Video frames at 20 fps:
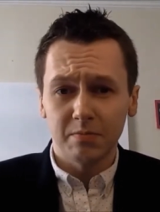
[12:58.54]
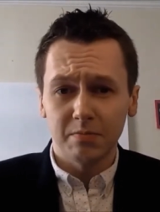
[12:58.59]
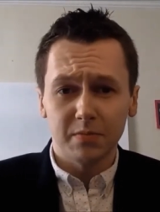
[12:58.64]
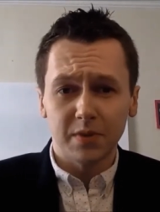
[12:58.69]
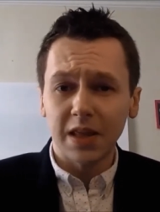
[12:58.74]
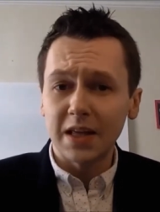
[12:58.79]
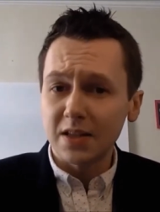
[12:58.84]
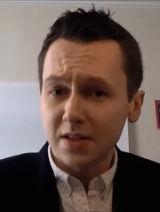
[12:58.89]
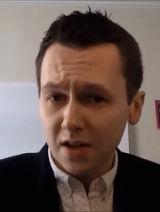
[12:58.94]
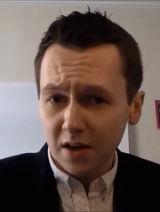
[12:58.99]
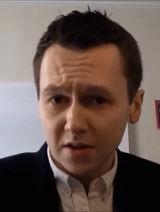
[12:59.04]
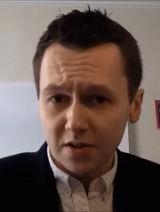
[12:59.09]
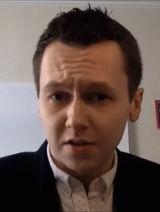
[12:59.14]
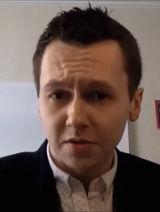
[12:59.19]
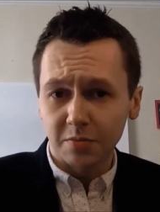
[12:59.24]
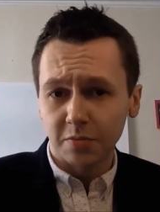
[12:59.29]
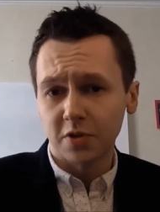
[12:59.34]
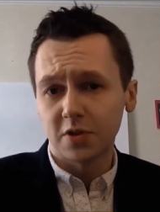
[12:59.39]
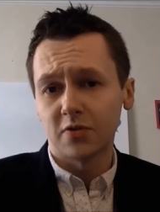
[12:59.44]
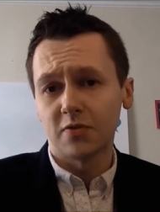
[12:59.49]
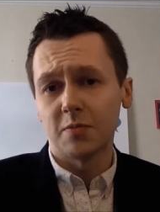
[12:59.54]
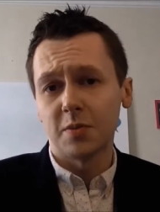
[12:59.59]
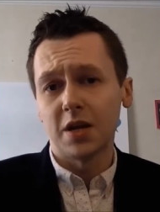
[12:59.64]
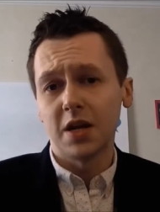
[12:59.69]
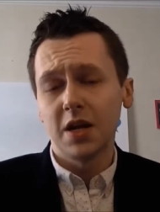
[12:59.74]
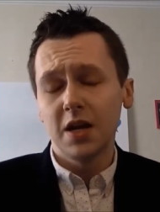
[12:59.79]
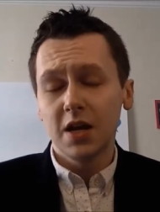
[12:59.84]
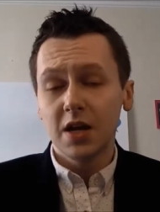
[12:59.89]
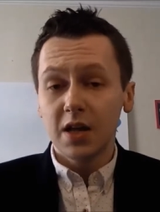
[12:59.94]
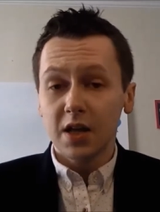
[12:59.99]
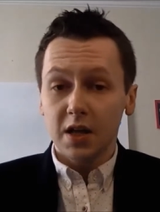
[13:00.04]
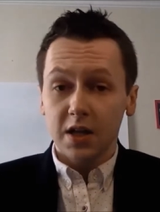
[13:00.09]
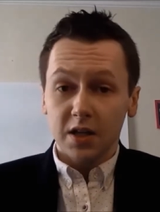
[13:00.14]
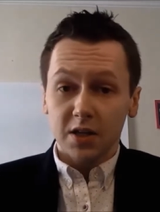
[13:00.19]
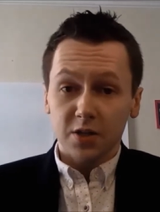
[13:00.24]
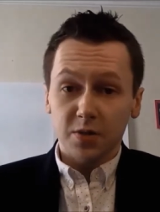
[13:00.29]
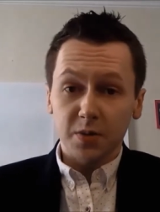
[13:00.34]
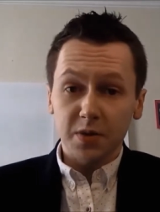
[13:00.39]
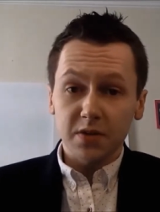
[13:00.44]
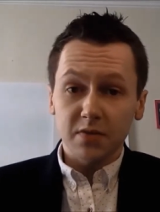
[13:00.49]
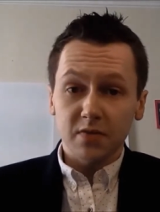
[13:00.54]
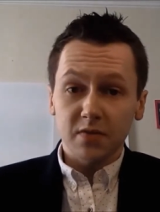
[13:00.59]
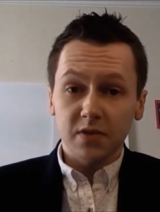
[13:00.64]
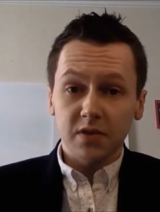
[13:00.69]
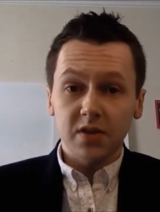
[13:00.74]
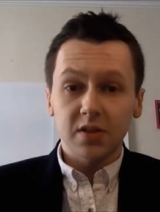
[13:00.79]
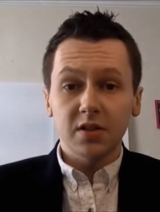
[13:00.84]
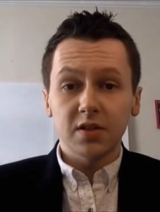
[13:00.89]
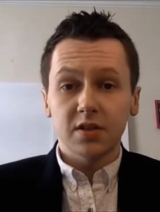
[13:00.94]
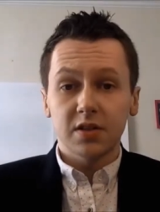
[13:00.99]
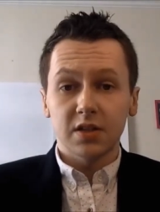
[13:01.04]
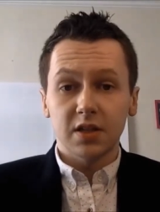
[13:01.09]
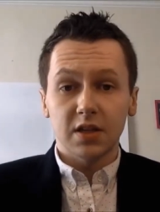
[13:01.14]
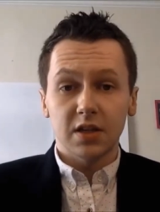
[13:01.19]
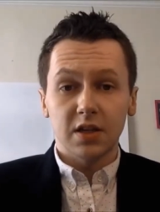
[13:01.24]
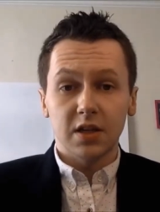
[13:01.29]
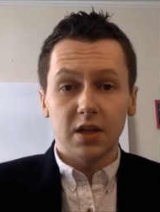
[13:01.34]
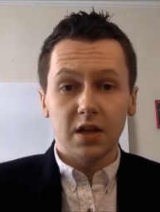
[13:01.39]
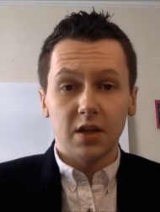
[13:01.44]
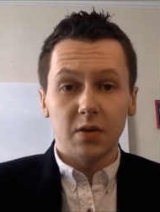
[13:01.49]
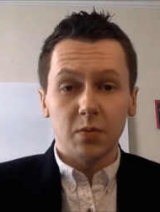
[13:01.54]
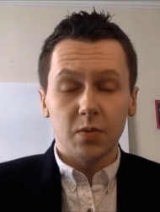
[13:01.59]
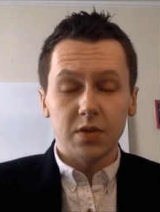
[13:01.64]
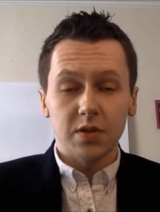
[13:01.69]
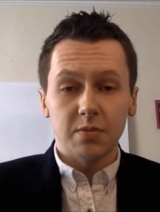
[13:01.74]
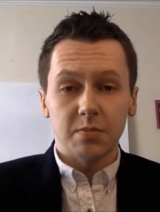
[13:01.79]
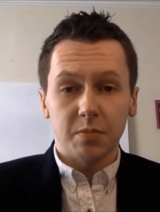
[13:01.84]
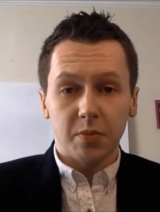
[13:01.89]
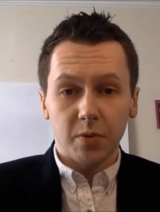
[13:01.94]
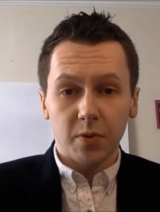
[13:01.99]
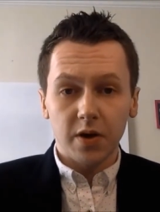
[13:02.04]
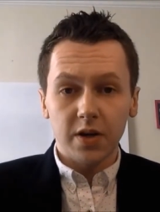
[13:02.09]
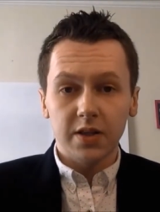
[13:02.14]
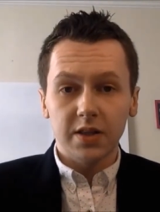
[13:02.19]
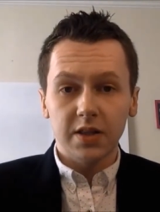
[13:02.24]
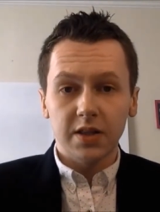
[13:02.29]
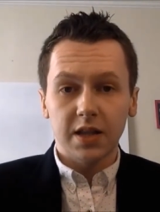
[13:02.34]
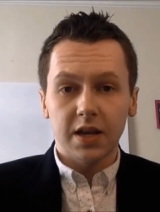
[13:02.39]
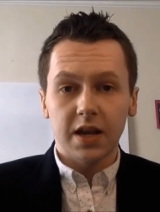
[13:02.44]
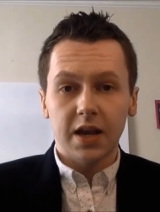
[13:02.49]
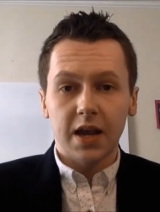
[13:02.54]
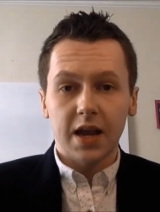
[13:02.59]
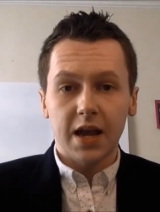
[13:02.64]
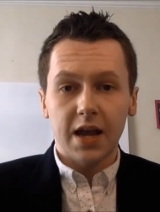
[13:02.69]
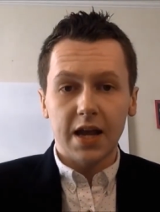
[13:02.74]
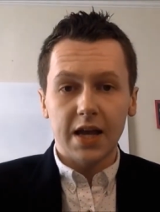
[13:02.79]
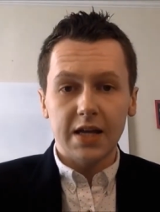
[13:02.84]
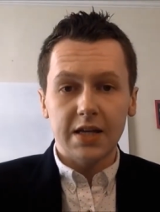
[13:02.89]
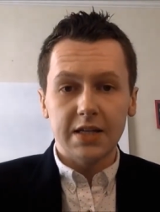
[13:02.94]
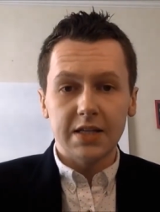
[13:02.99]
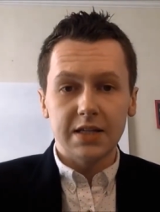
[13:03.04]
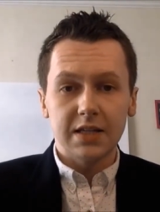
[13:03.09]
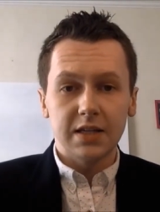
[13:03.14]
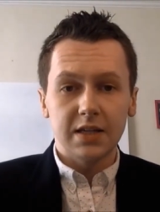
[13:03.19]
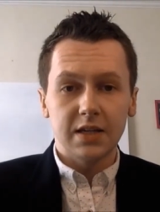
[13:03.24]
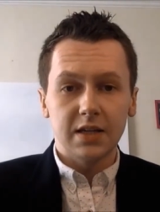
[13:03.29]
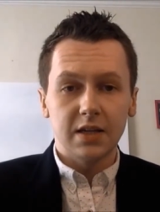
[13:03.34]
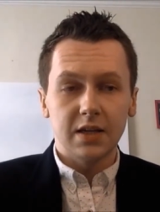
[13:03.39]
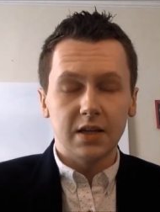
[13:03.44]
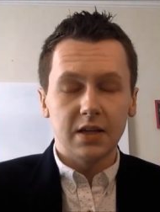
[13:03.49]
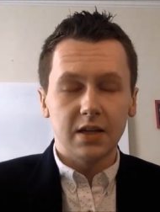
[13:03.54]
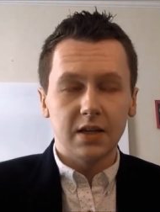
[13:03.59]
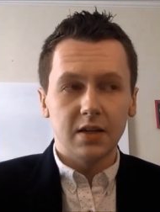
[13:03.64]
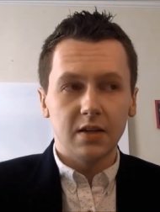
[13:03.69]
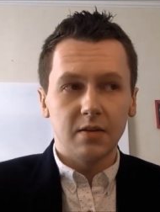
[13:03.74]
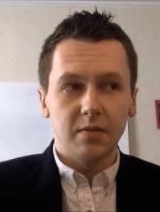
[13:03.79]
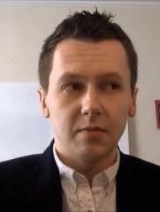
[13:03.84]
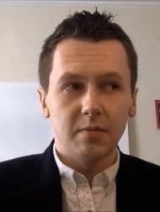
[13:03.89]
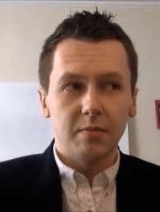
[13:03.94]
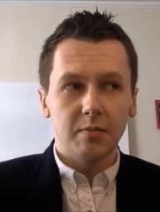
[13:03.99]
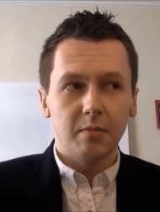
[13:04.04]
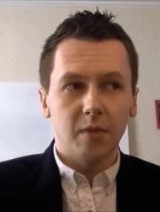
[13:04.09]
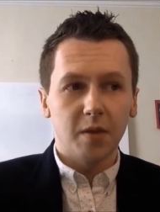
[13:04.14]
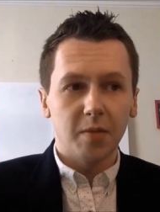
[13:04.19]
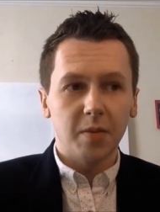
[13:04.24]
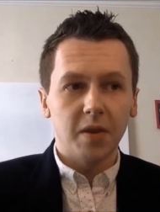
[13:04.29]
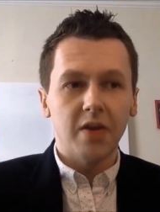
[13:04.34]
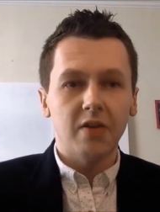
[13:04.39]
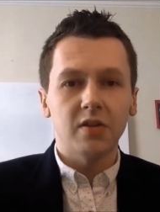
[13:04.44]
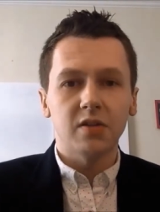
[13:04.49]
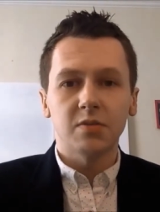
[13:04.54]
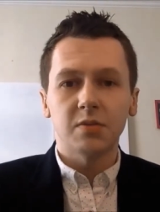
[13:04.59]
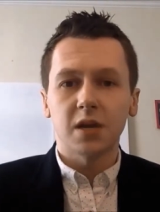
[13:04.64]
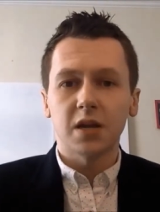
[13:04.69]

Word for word: things got too much for me. So, as a result, it was important that I had my parents would